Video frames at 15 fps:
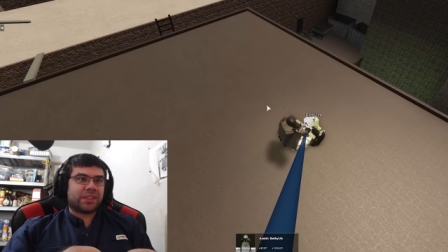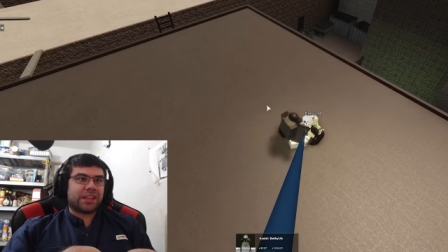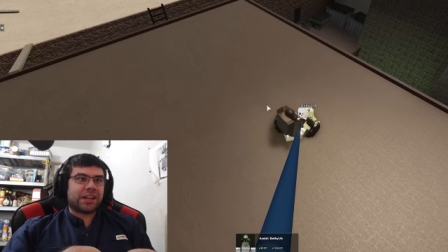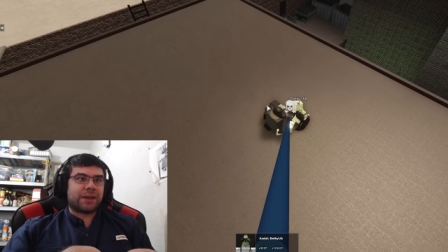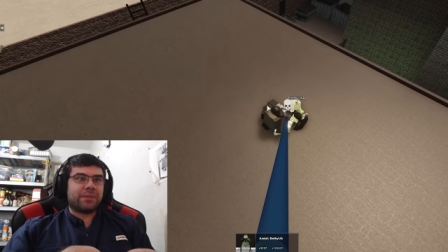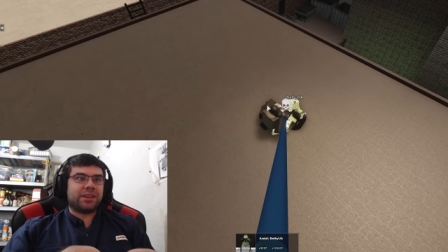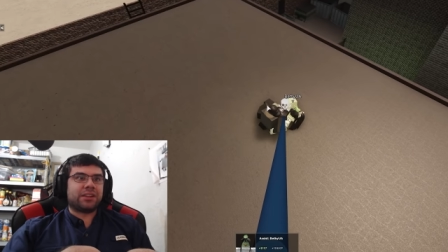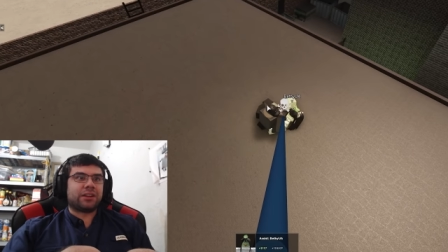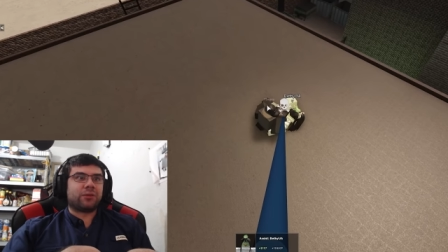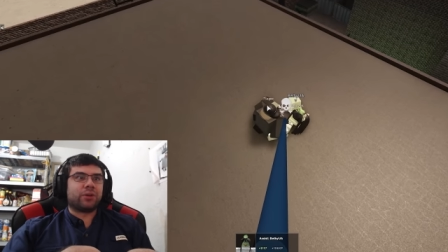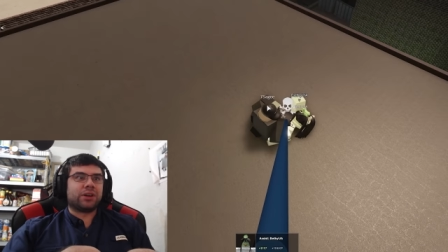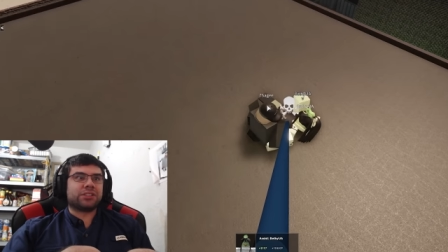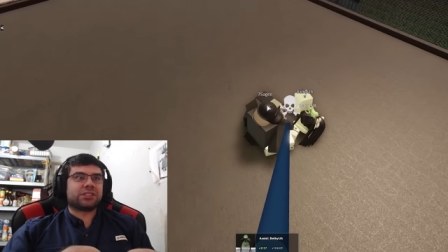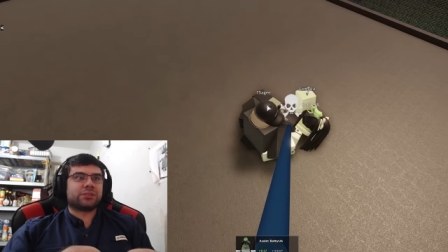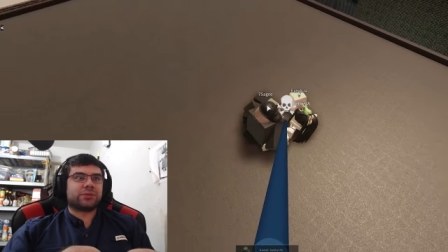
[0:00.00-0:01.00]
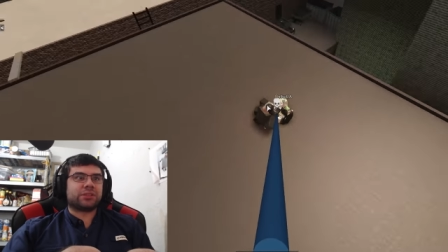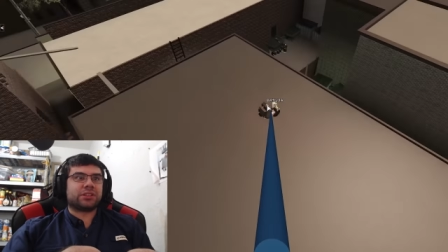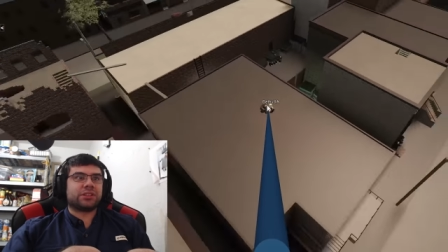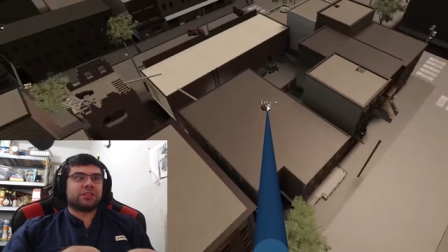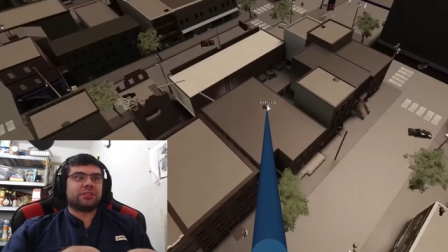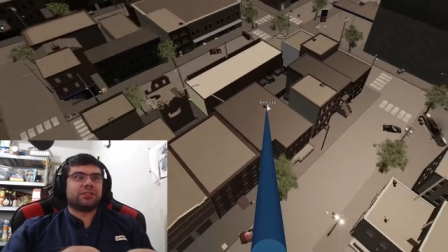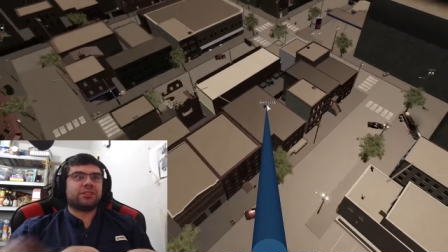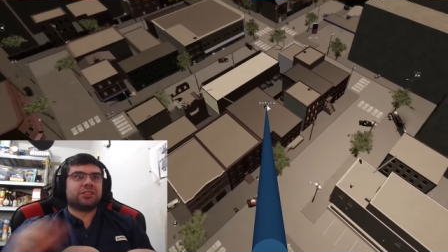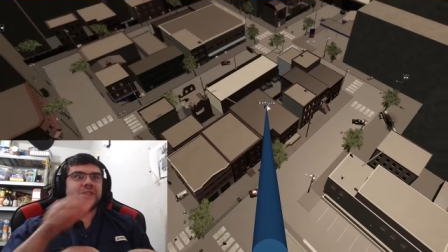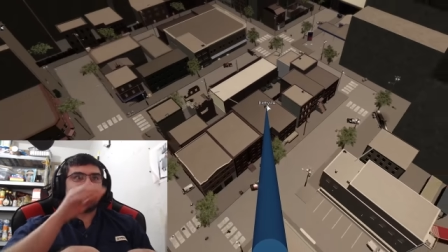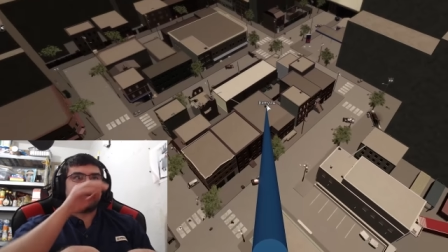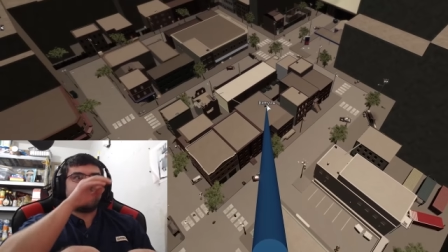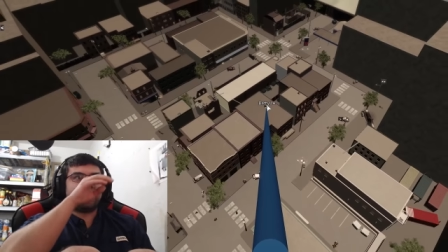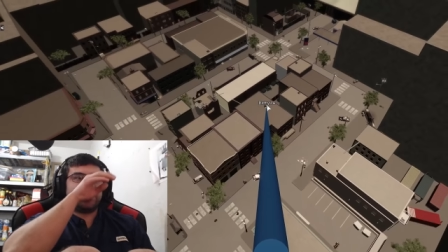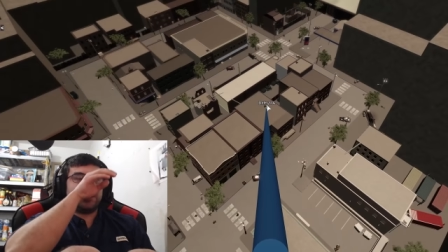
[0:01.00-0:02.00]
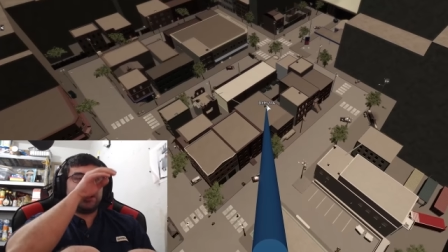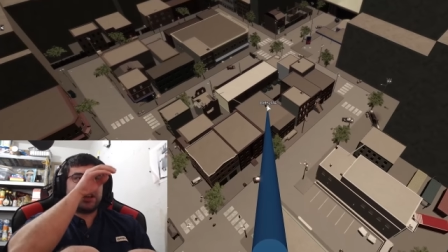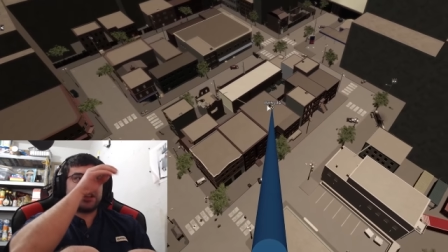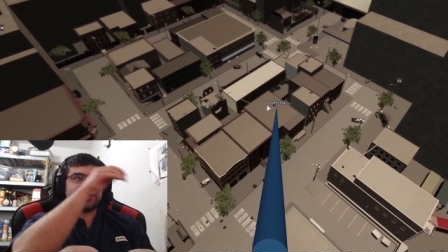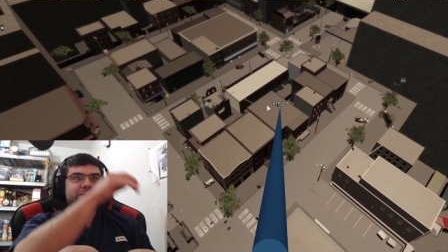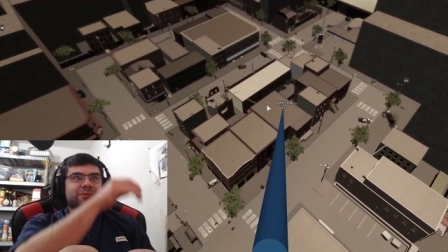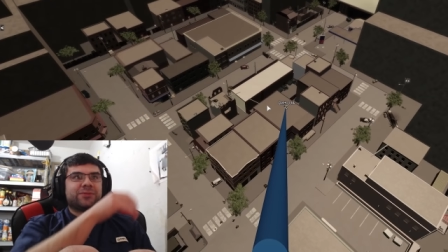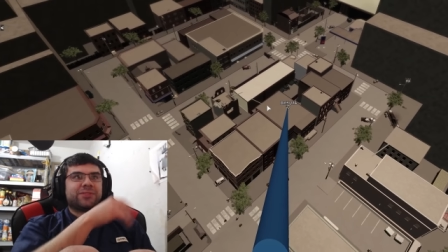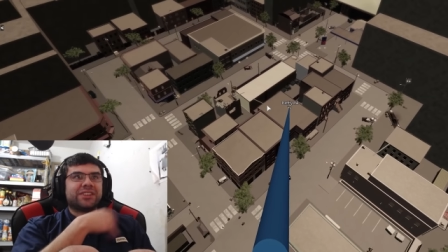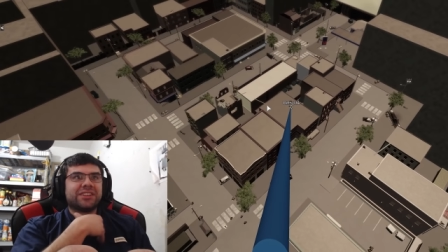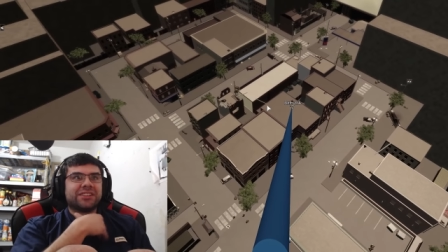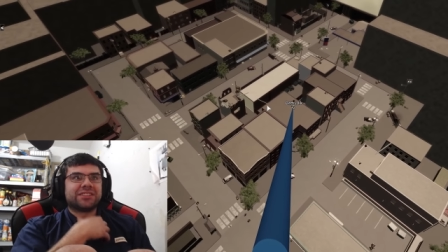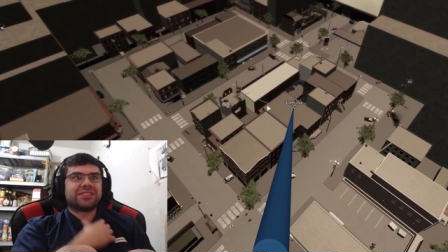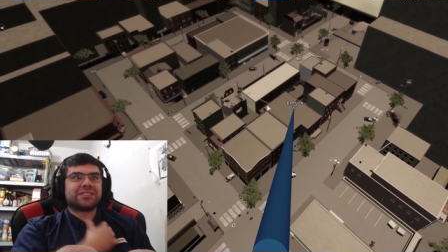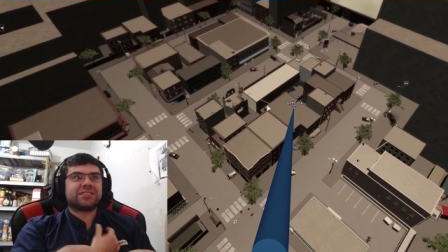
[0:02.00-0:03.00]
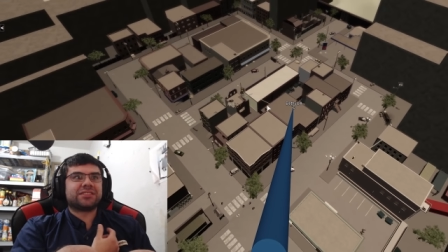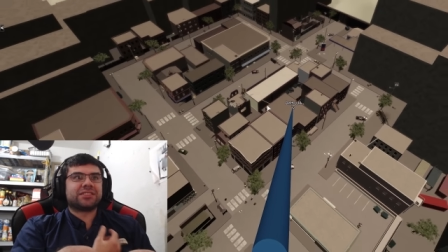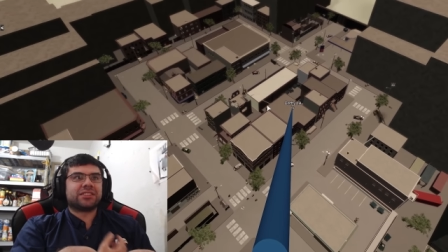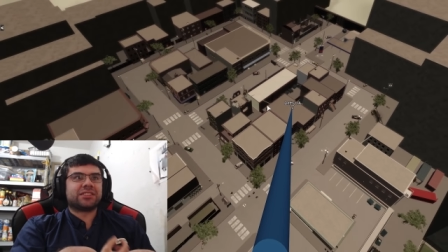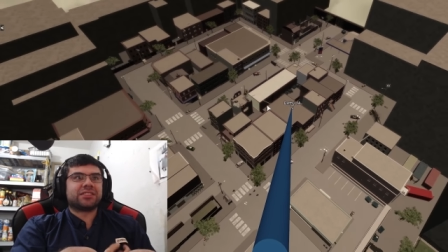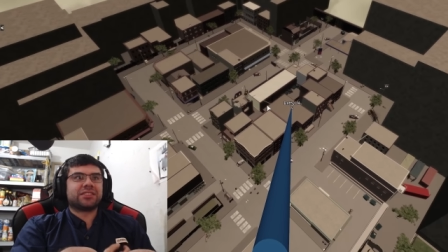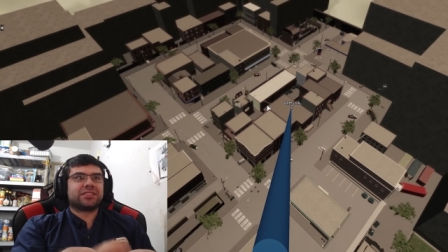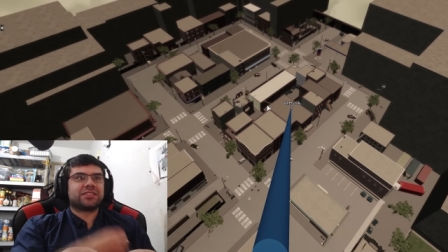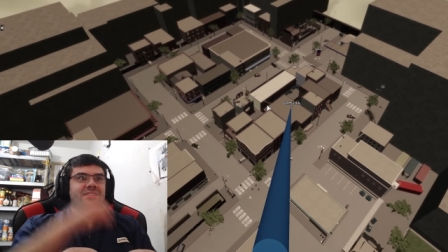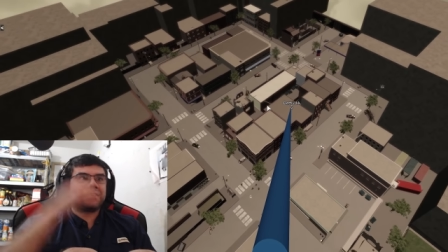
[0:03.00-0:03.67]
I mean, there was someone killing you, so maybe he has some friends that like.